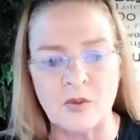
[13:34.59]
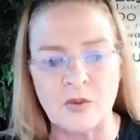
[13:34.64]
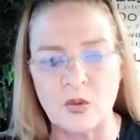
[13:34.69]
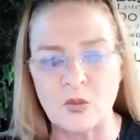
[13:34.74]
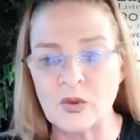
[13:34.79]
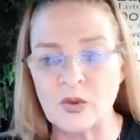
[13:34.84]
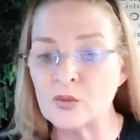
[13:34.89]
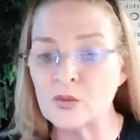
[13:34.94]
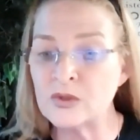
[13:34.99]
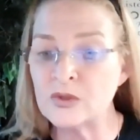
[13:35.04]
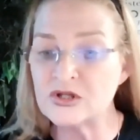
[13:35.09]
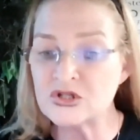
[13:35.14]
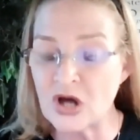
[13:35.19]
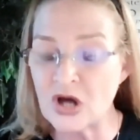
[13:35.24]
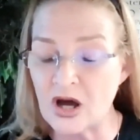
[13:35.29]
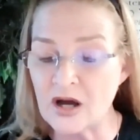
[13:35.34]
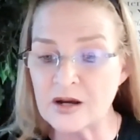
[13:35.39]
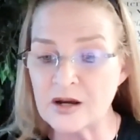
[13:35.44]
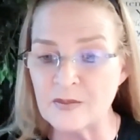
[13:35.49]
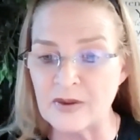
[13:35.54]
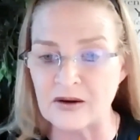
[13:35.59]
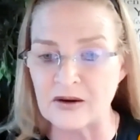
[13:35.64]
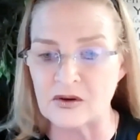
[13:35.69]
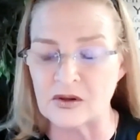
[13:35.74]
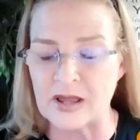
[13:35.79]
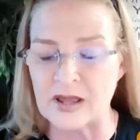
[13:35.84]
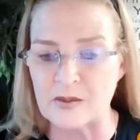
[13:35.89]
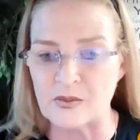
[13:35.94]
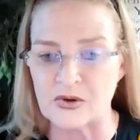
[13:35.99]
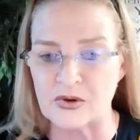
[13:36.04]
When we talk about
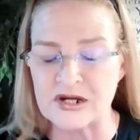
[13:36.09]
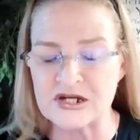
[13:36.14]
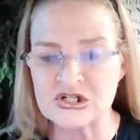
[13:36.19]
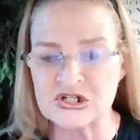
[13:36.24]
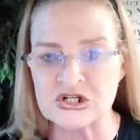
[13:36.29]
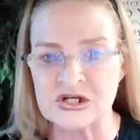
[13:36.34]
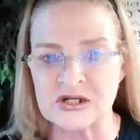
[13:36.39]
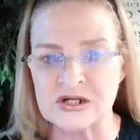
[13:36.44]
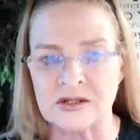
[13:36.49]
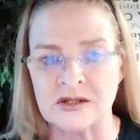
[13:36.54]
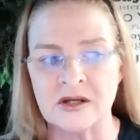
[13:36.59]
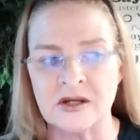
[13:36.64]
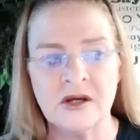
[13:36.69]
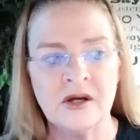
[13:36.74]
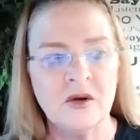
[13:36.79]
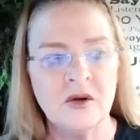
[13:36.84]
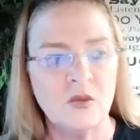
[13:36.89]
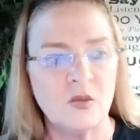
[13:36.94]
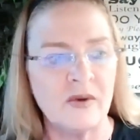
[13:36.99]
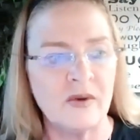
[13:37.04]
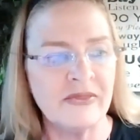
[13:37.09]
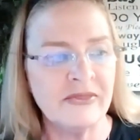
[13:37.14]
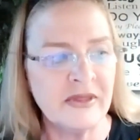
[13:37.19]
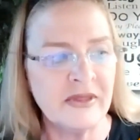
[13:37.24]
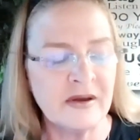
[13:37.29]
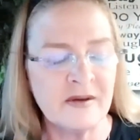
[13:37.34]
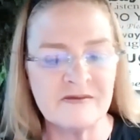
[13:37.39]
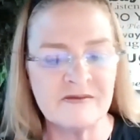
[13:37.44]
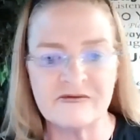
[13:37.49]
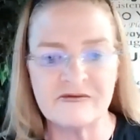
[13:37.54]
collaboration, one
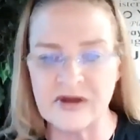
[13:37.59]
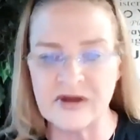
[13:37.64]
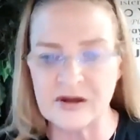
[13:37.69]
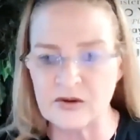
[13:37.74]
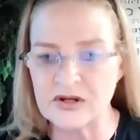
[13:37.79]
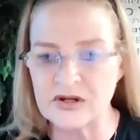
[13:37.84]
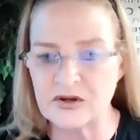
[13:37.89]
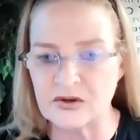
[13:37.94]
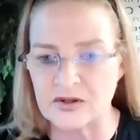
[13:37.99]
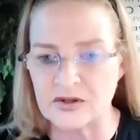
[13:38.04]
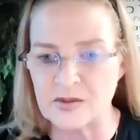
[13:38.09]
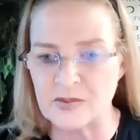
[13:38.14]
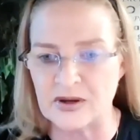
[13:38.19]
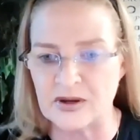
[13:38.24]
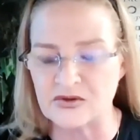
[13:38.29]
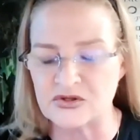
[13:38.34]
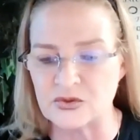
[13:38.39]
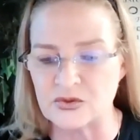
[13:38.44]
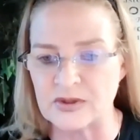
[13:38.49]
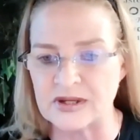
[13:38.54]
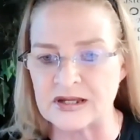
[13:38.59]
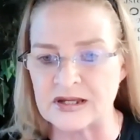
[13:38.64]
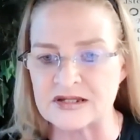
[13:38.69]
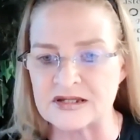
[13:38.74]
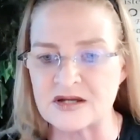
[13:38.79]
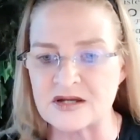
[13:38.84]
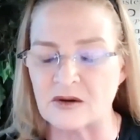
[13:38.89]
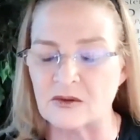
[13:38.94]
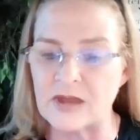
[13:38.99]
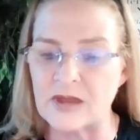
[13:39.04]
thing I'm very good about doing
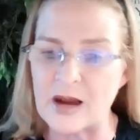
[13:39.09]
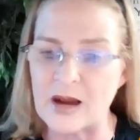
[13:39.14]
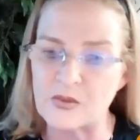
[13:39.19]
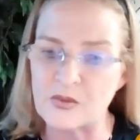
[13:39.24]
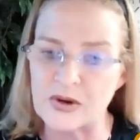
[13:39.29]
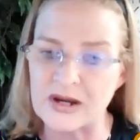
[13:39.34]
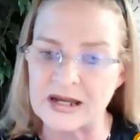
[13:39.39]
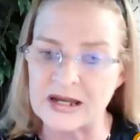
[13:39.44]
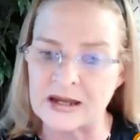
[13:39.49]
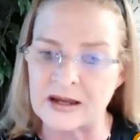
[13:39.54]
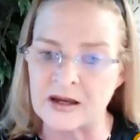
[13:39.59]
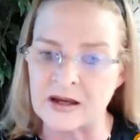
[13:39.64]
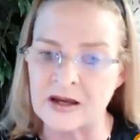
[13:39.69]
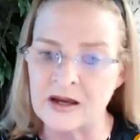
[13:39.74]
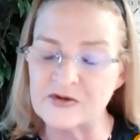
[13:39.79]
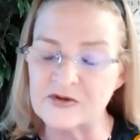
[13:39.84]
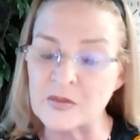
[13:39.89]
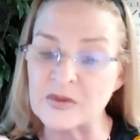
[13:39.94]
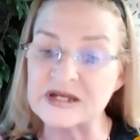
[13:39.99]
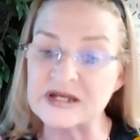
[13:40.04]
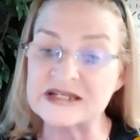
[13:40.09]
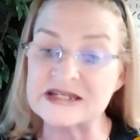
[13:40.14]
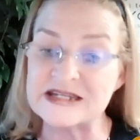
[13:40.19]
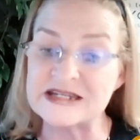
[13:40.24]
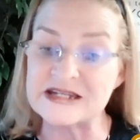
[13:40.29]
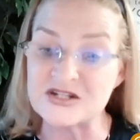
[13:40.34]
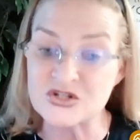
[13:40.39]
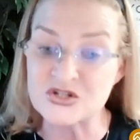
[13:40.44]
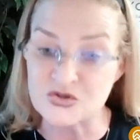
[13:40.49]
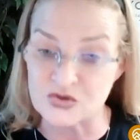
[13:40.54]
is collaborating from a
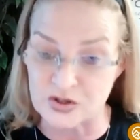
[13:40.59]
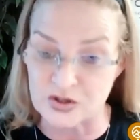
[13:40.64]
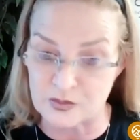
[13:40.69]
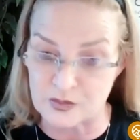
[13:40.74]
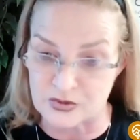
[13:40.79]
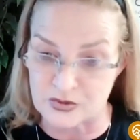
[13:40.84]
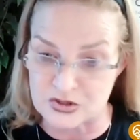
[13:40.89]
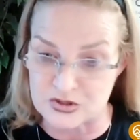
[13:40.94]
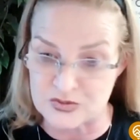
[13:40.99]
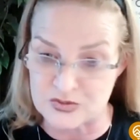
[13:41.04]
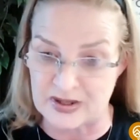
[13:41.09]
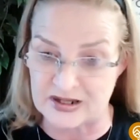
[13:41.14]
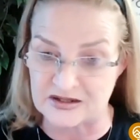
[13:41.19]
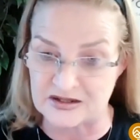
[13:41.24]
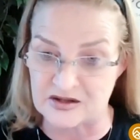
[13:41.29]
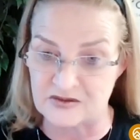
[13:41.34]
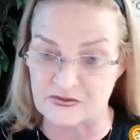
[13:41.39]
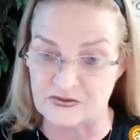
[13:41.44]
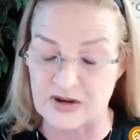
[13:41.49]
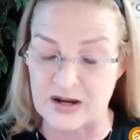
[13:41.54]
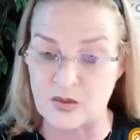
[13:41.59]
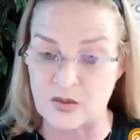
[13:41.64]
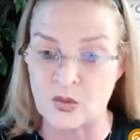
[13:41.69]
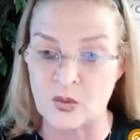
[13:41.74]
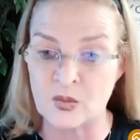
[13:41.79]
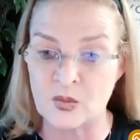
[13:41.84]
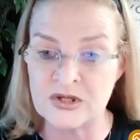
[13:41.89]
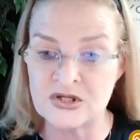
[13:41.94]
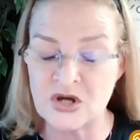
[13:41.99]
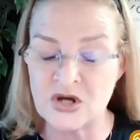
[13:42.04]
district perspective, right?
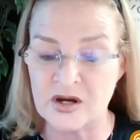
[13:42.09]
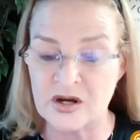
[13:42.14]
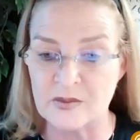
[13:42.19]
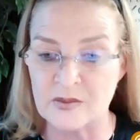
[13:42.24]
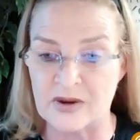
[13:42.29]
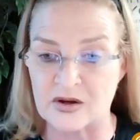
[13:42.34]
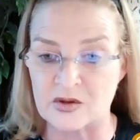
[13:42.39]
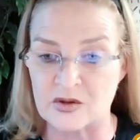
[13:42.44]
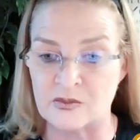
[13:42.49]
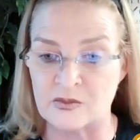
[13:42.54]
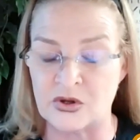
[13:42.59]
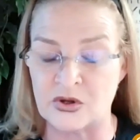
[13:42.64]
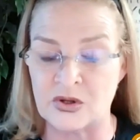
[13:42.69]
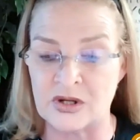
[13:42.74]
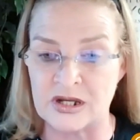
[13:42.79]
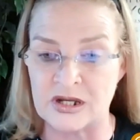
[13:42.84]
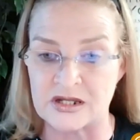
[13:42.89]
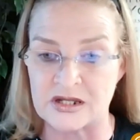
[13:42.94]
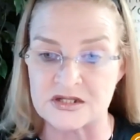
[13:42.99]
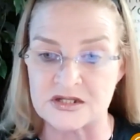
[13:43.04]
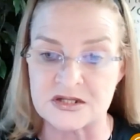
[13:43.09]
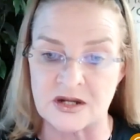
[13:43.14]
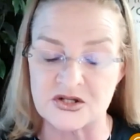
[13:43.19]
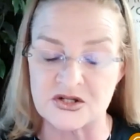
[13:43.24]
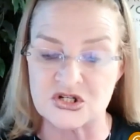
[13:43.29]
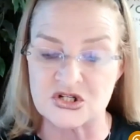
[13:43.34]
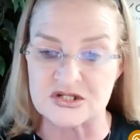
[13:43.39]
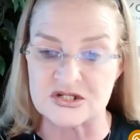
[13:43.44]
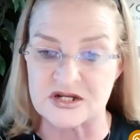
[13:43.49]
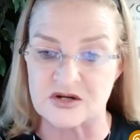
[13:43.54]
When we talk about community, it's
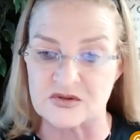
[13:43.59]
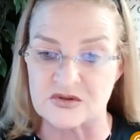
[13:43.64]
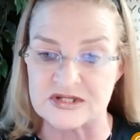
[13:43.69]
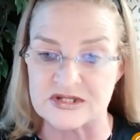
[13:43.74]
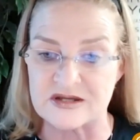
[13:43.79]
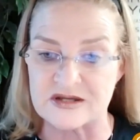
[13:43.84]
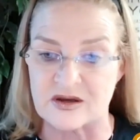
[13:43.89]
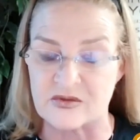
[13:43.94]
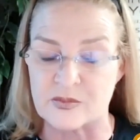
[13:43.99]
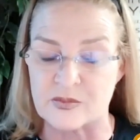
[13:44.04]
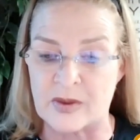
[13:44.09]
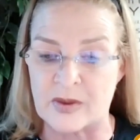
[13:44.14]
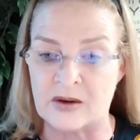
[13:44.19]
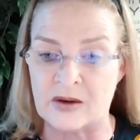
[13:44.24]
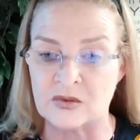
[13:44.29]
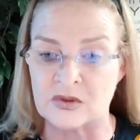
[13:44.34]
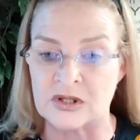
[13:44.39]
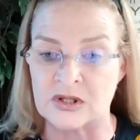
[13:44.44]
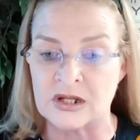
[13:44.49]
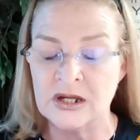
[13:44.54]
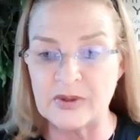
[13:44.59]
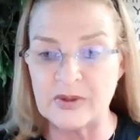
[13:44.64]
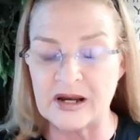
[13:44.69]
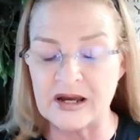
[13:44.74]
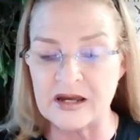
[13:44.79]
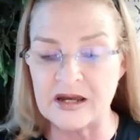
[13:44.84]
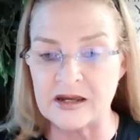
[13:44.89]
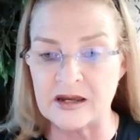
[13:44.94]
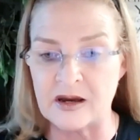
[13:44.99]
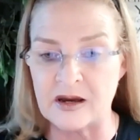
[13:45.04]
not just here in South Mountain, but
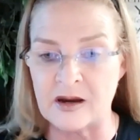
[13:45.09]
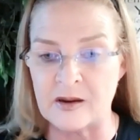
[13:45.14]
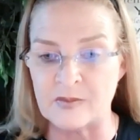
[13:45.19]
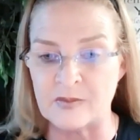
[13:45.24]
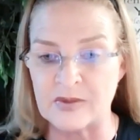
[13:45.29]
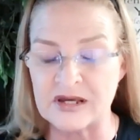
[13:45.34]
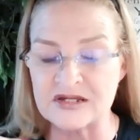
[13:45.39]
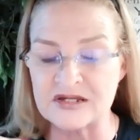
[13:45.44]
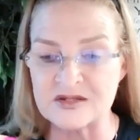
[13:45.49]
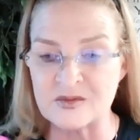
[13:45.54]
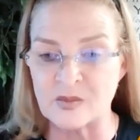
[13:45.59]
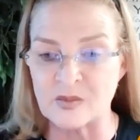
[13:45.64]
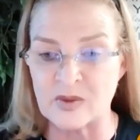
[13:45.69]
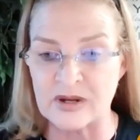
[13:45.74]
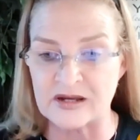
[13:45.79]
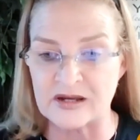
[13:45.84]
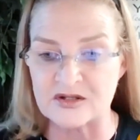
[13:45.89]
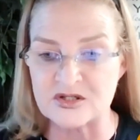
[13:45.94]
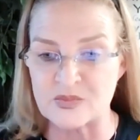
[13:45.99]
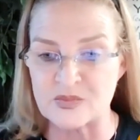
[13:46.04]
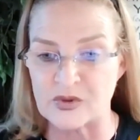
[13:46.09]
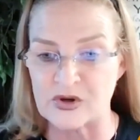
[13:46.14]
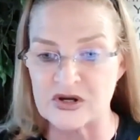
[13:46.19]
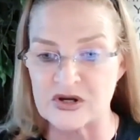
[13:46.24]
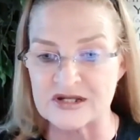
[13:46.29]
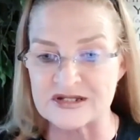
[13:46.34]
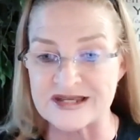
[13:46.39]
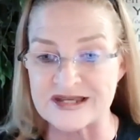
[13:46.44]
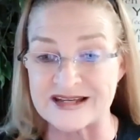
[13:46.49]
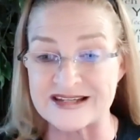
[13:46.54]
because of my
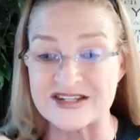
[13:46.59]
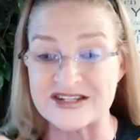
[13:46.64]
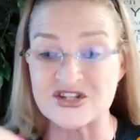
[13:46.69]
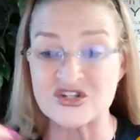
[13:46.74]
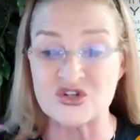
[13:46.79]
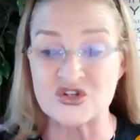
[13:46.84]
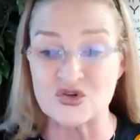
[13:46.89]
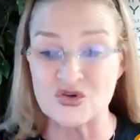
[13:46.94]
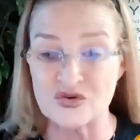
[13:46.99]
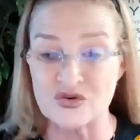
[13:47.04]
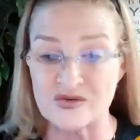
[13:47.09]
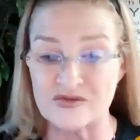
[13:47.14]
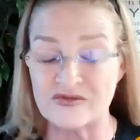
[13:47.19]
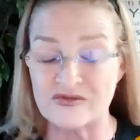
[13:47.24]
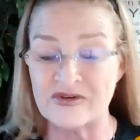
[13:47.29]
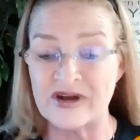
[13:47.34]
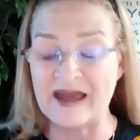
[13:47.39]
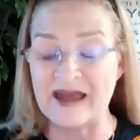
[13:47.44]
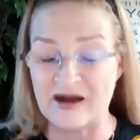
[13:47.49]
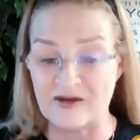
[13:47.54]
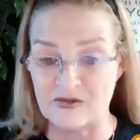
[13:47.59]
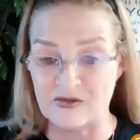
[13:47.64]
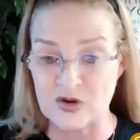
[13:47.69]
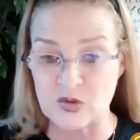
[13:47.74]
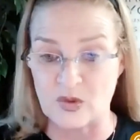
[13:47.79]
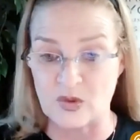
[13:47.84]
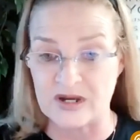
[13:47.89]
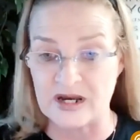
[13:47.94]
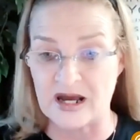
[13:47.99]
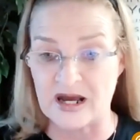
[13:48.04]
experience, I serve everyone.